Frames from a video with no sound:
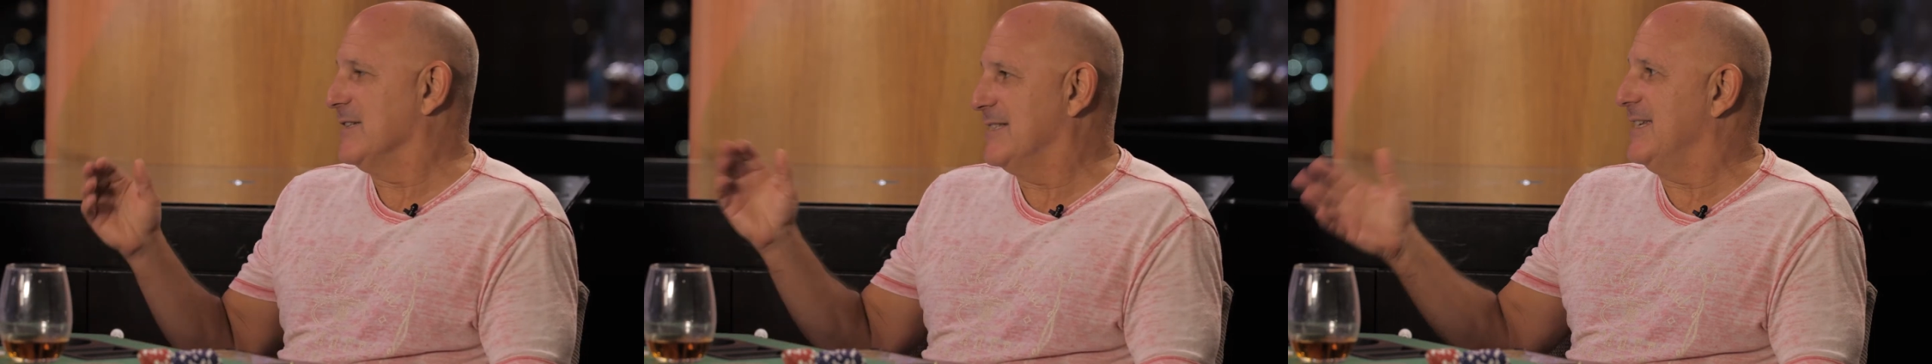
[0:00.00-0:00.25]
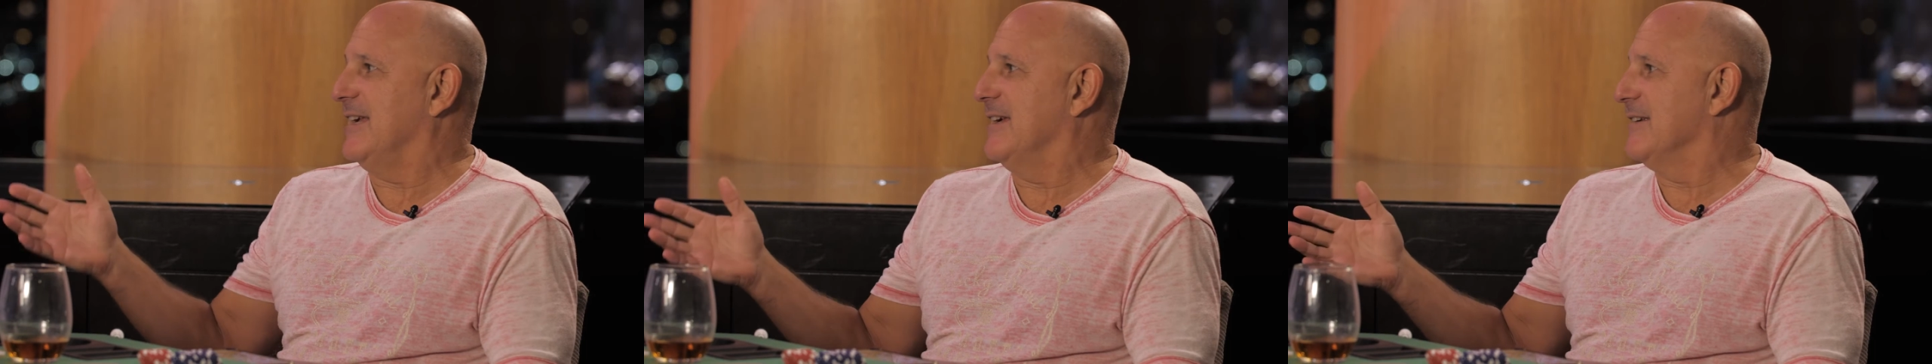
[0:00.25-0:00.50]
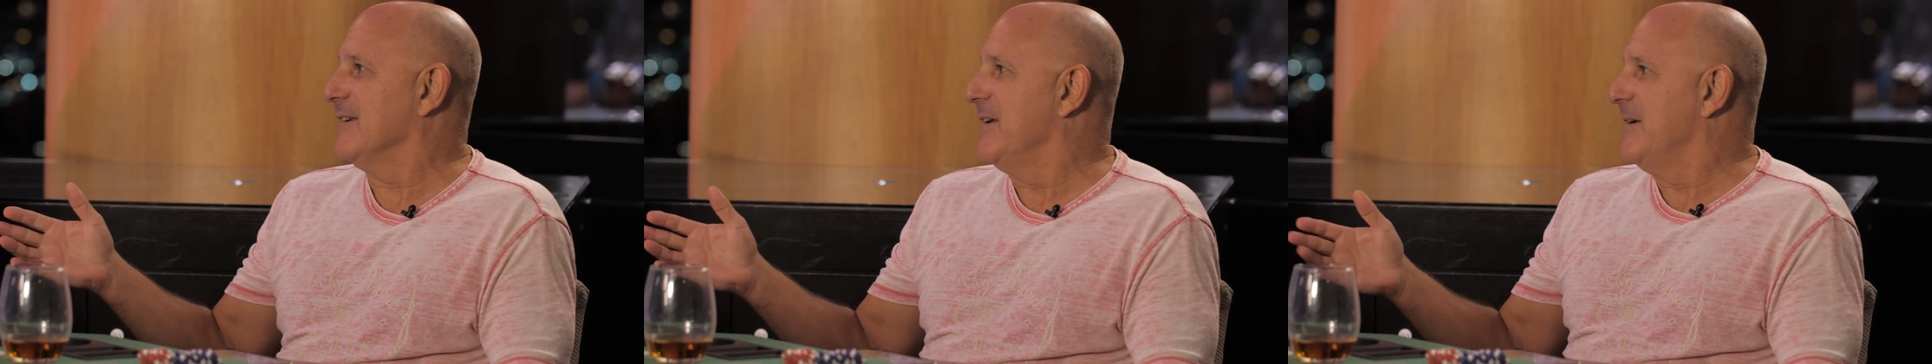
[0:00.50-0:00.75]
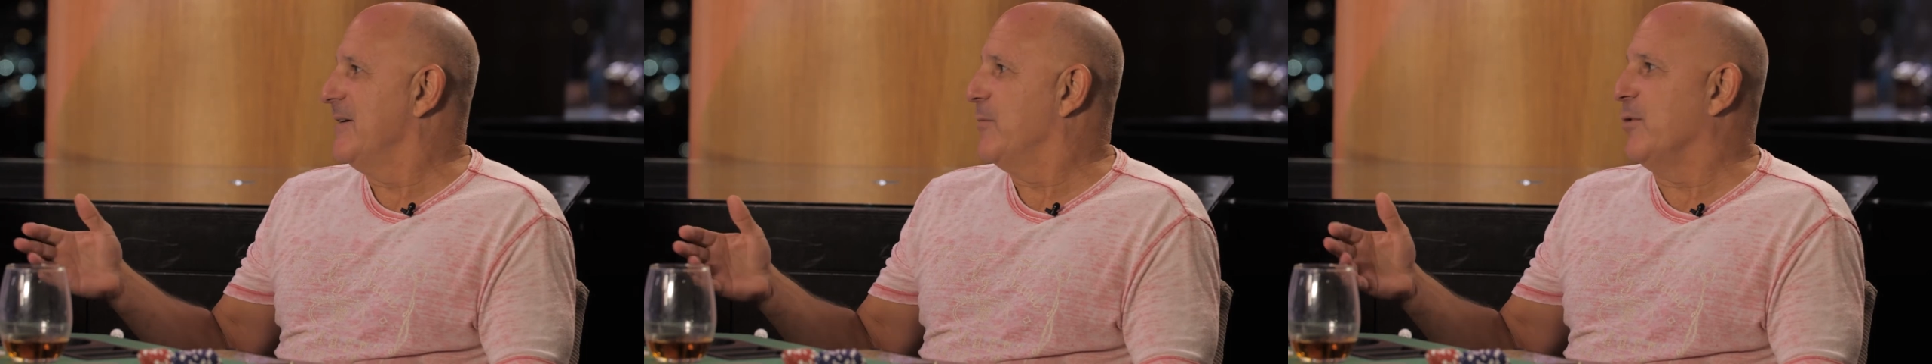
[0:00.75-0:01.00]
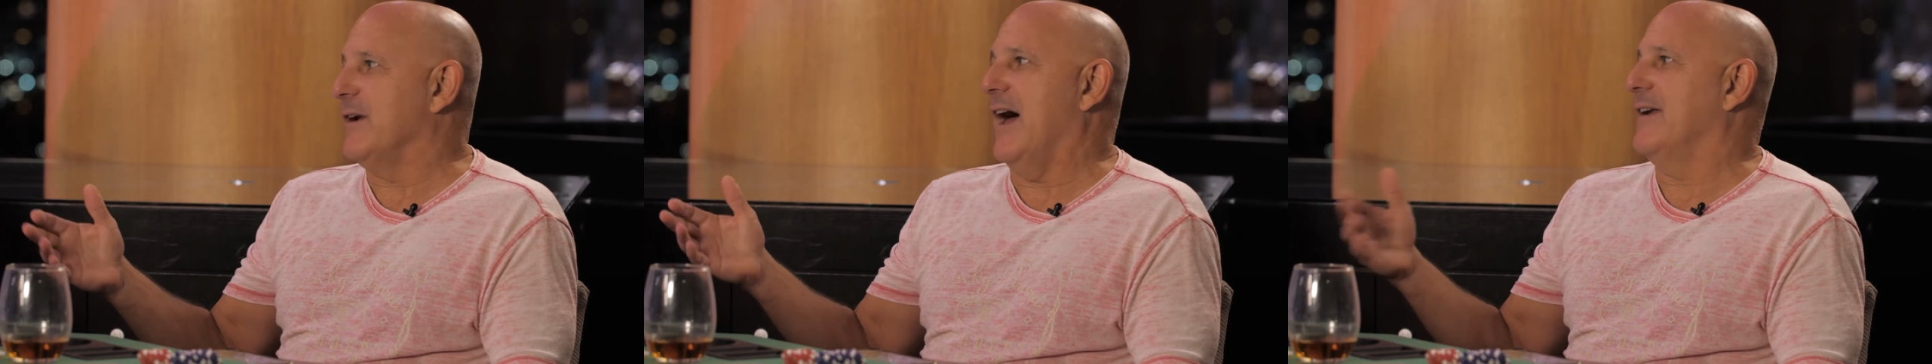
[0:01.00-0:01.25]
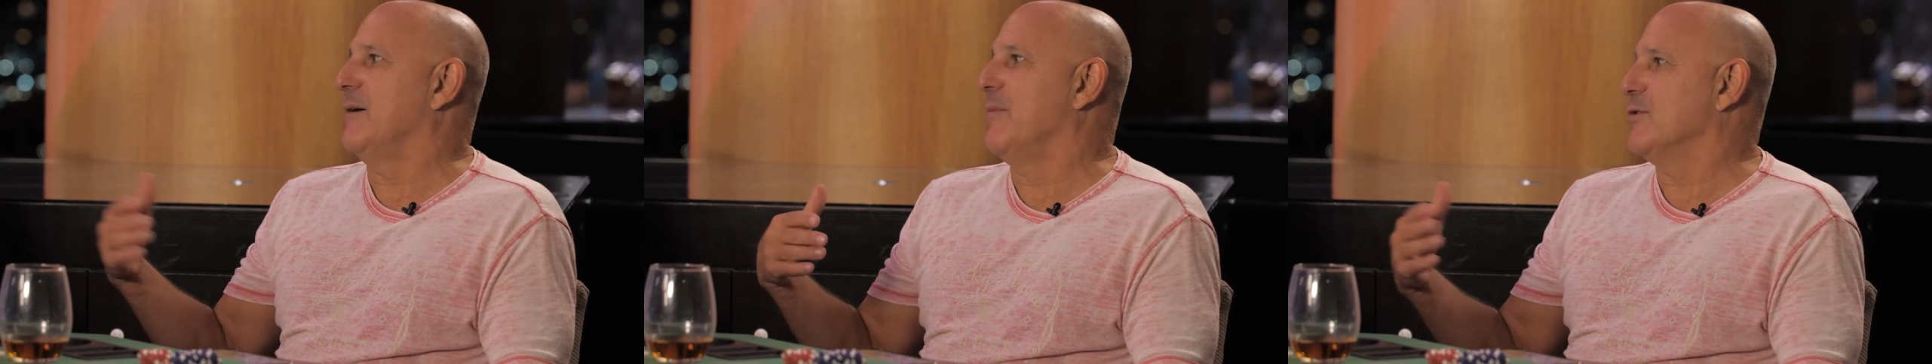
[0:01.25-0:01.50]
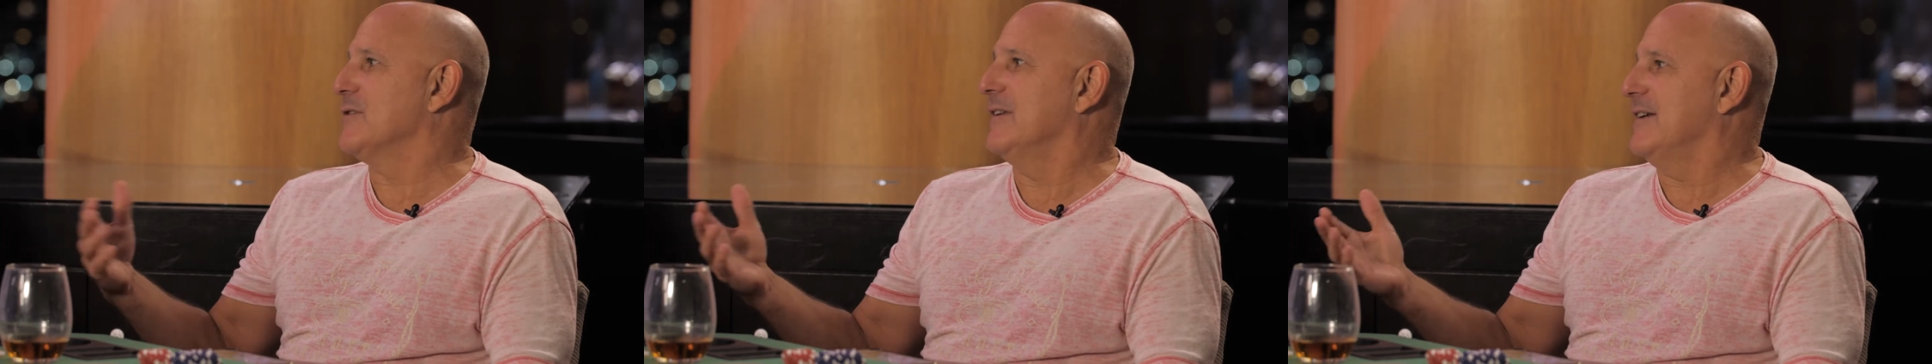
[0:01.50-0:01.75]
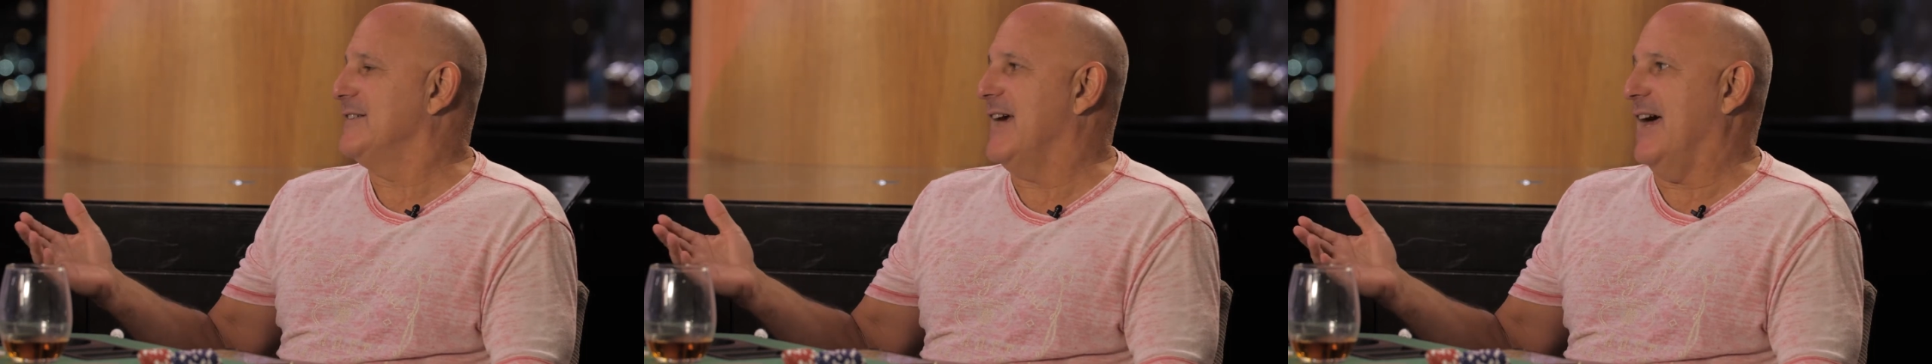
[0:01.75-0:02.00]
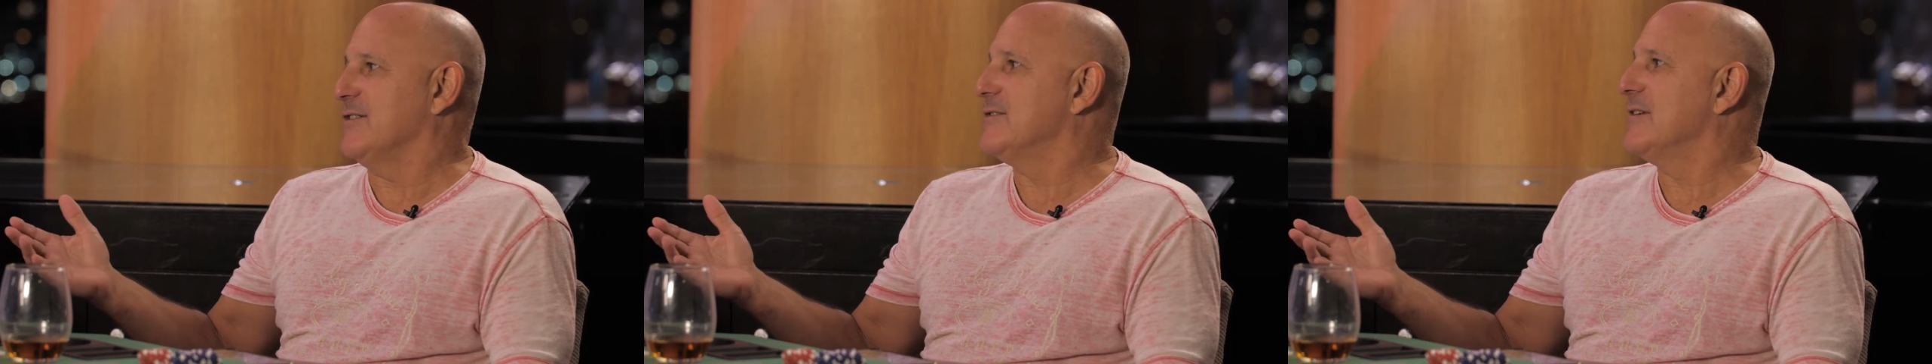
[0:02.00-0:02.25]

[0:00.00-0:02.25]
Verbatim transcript: see it. We're not emotionally attached